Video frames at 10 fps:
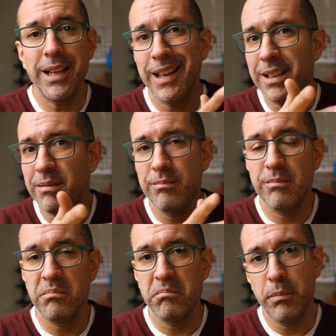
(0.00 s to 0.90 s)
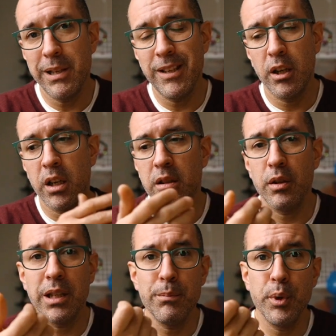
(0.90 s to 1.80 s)
Again, maybe not.
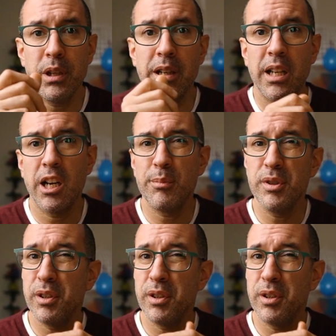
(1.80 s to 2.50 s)
You can put an alarm